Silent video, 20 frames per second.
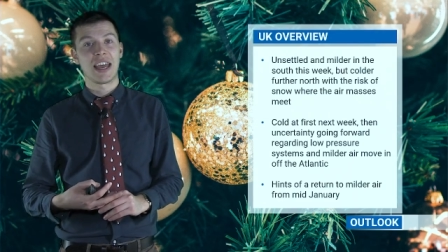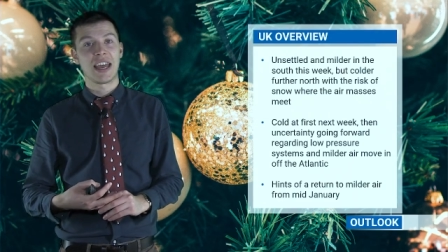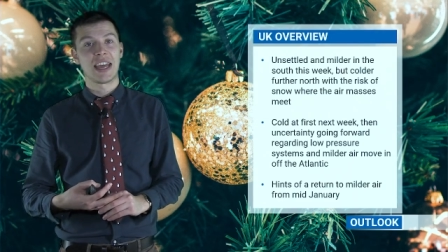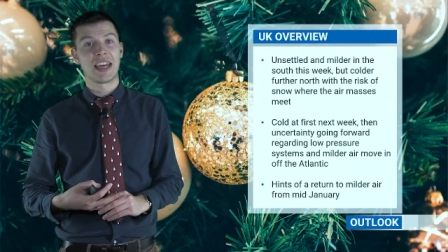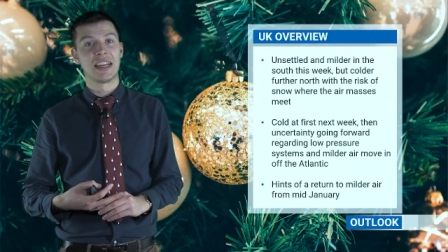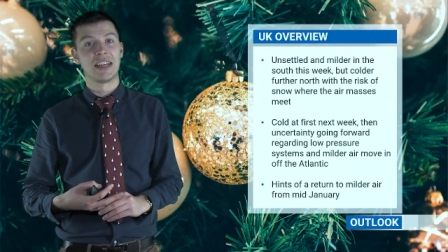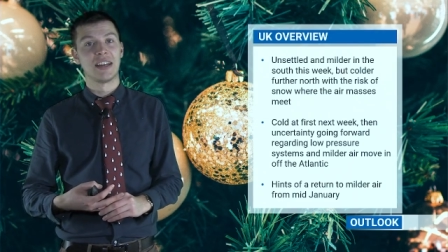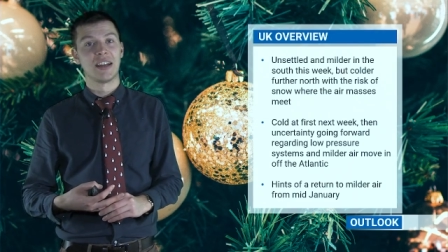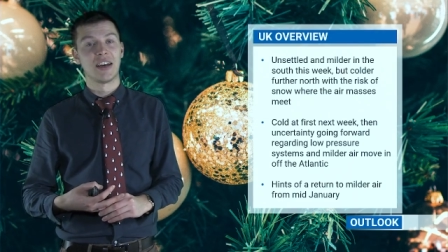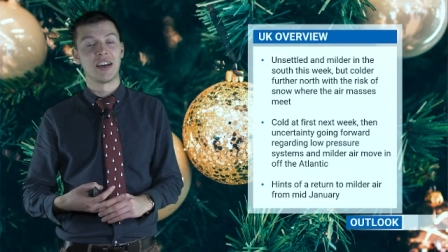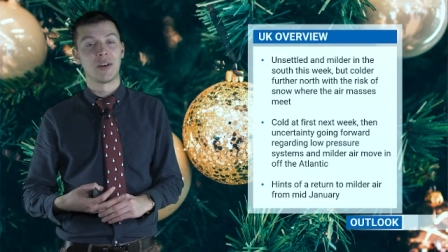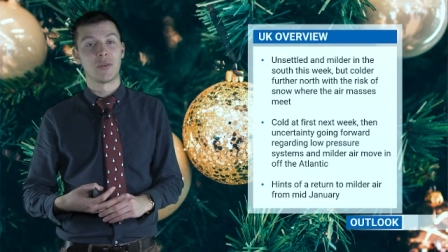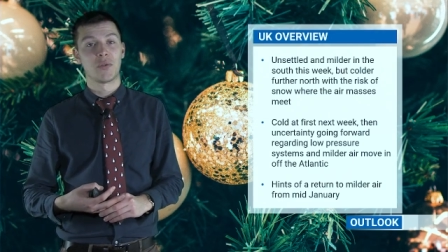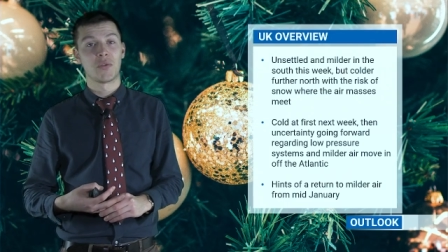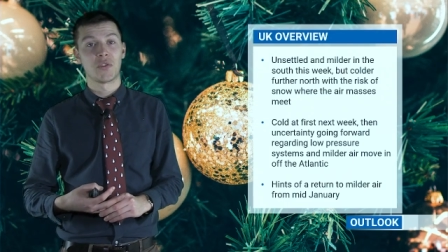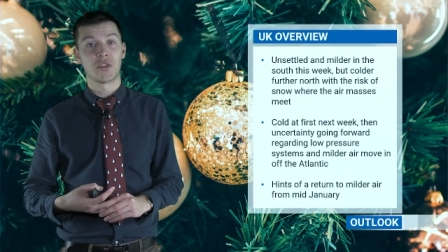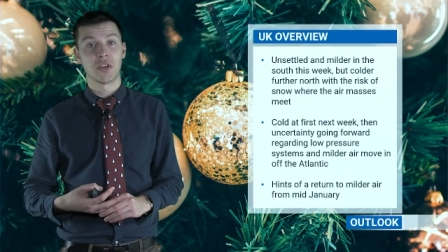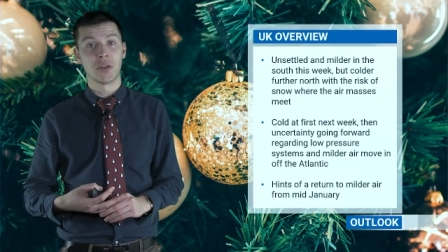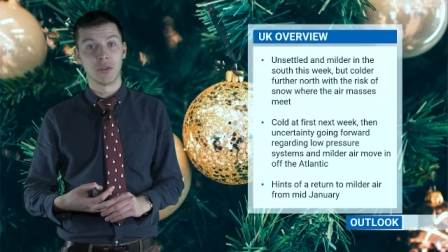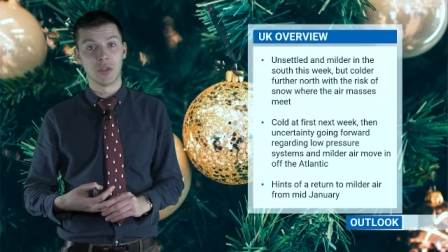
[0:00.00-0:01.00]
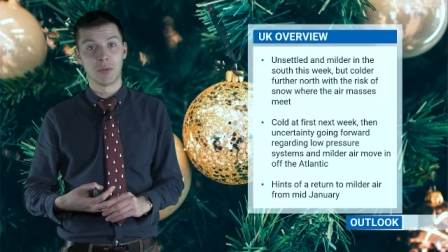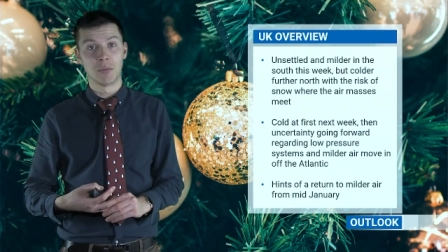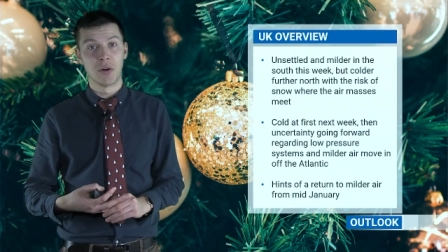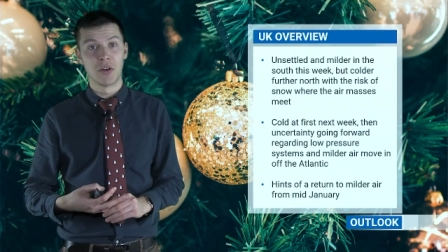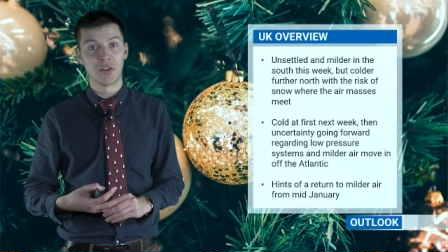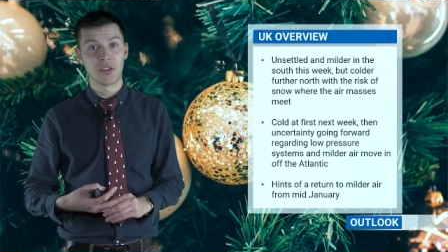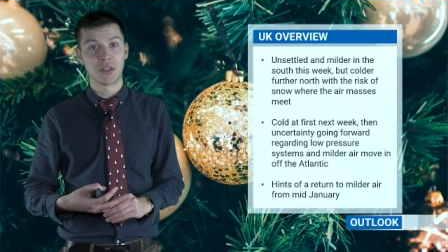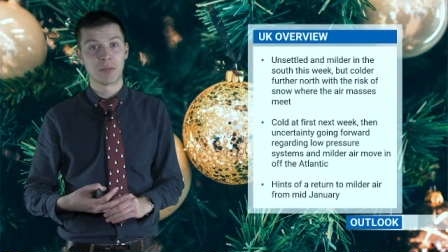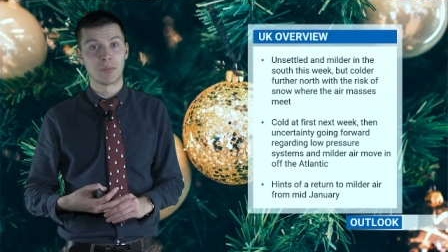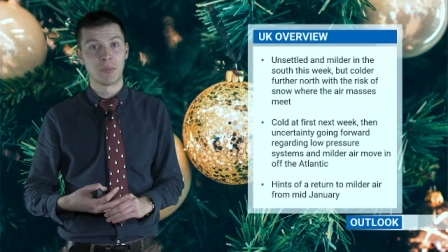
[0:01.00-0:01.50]
in a few
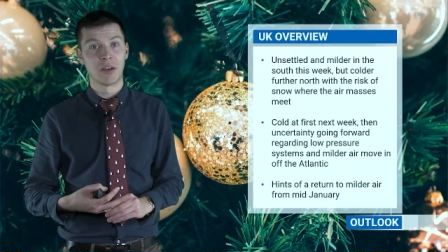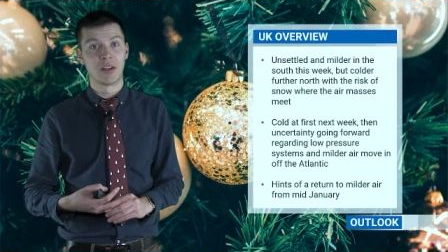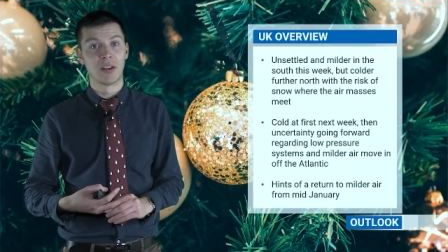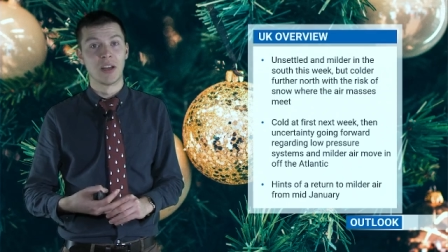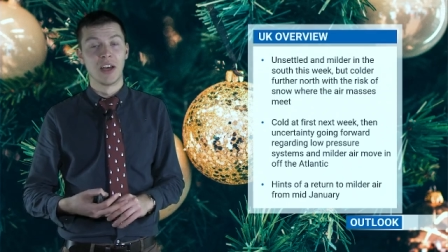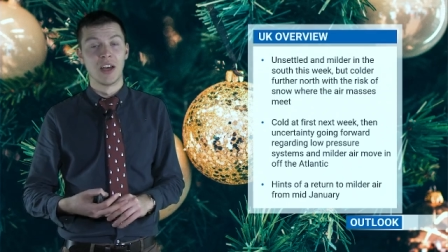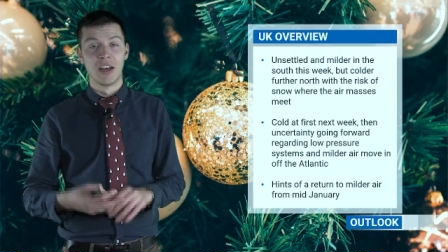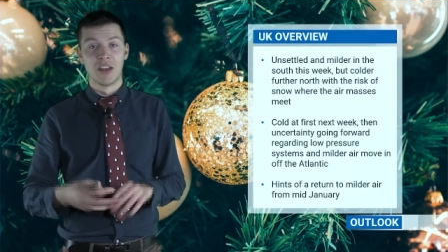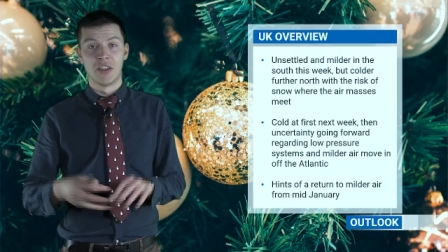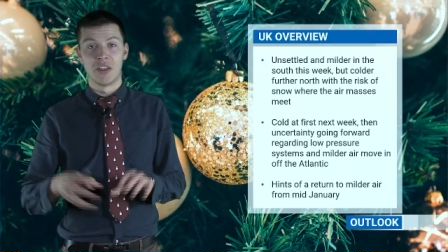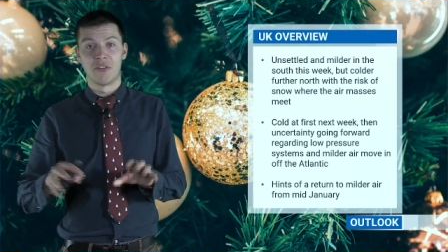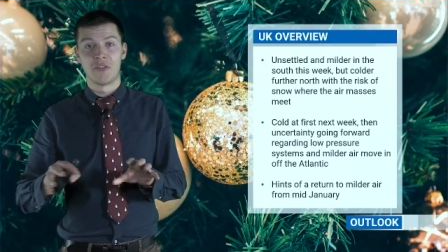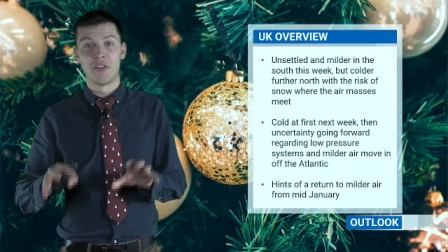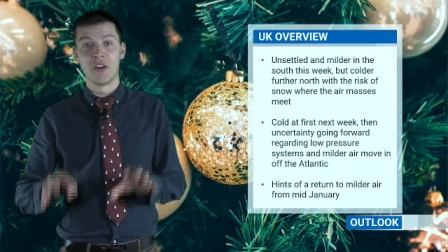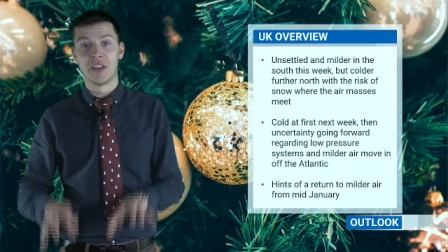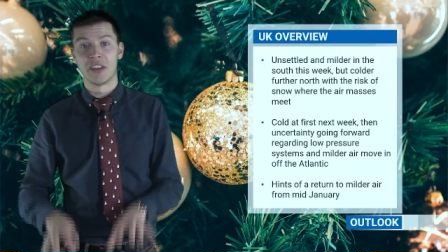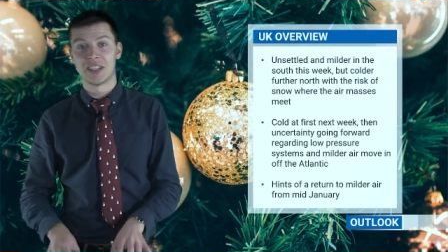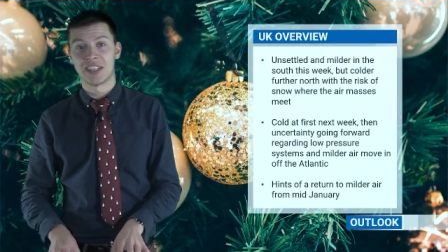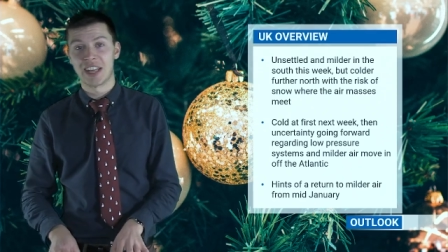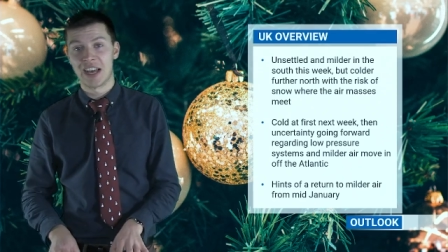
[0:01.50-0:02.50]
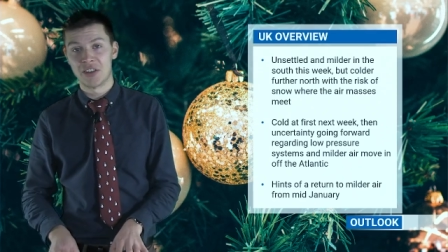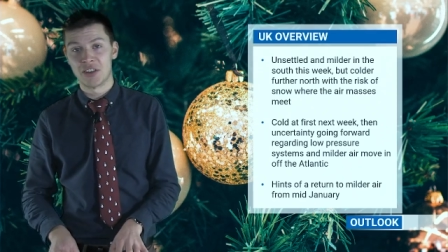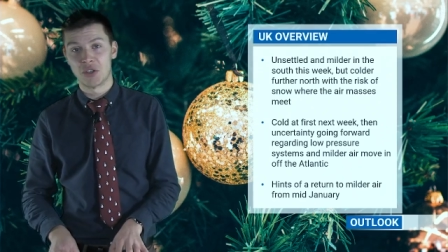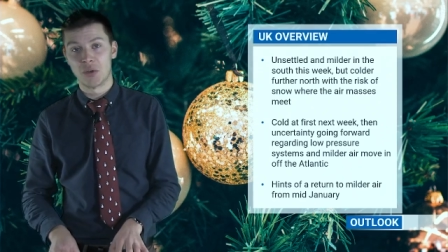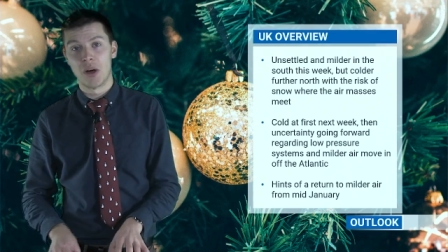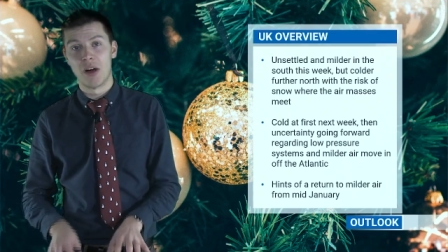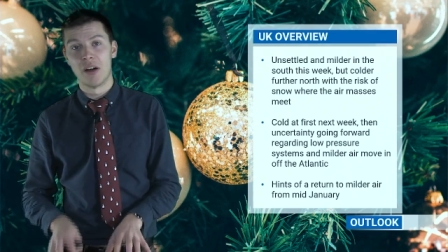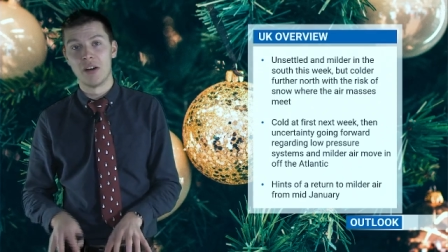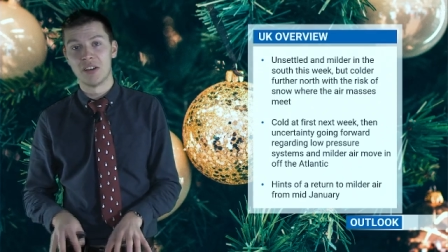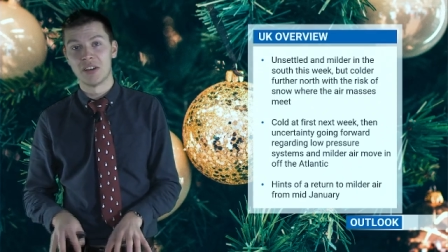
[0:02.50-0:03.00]
spots. But the further south
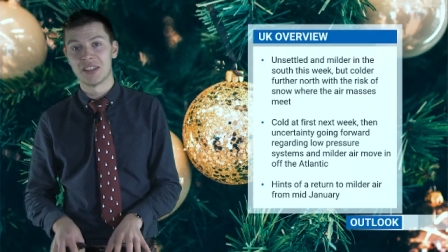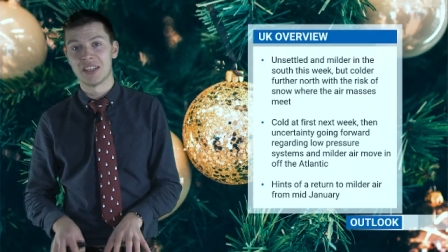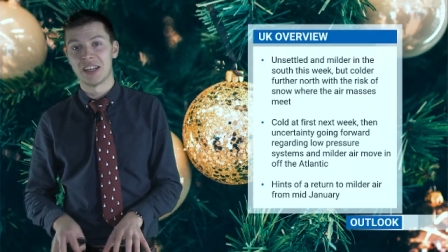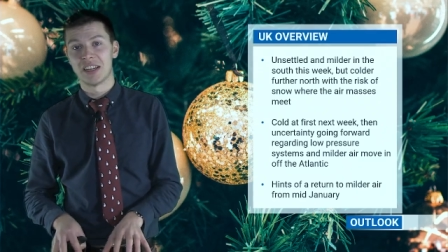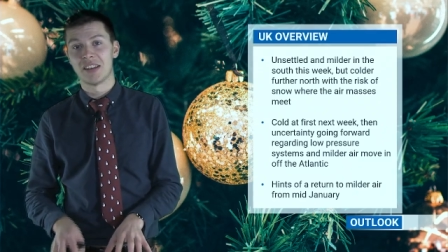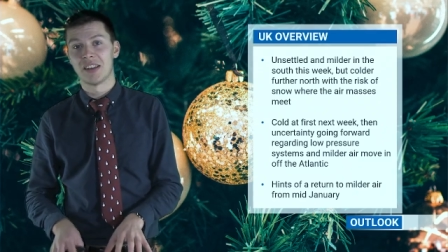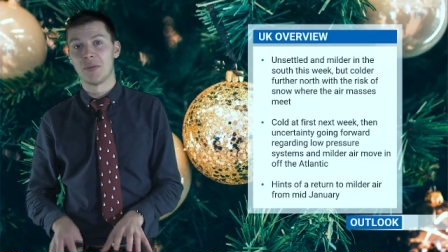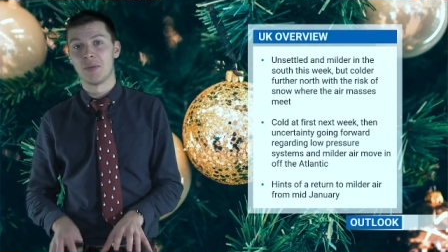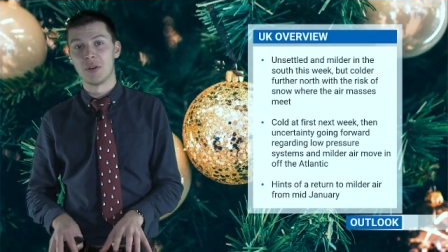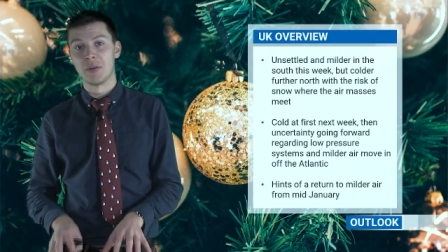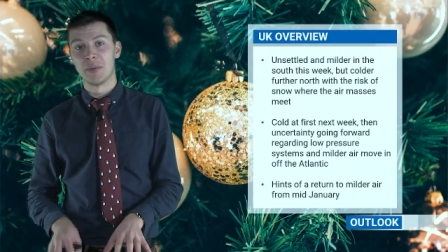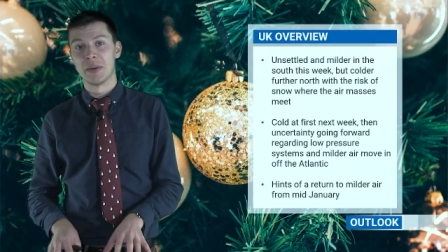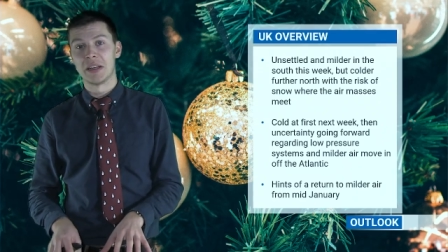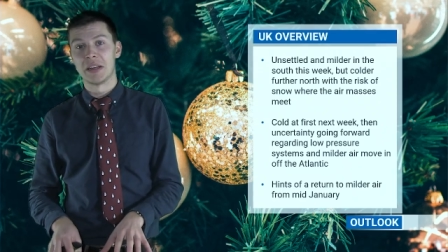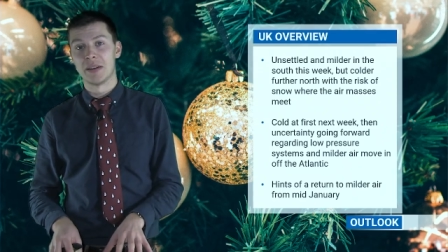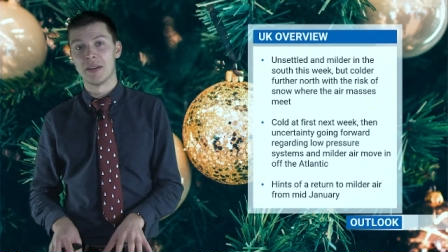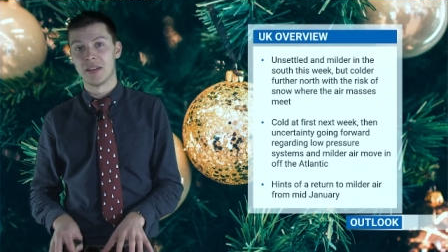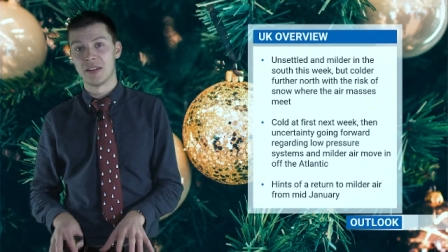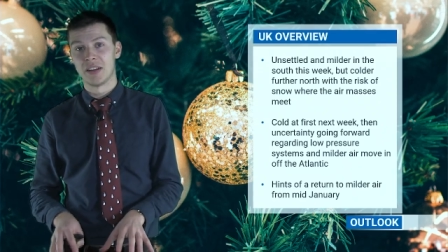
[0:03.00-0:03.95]
you are, it looks like there will be,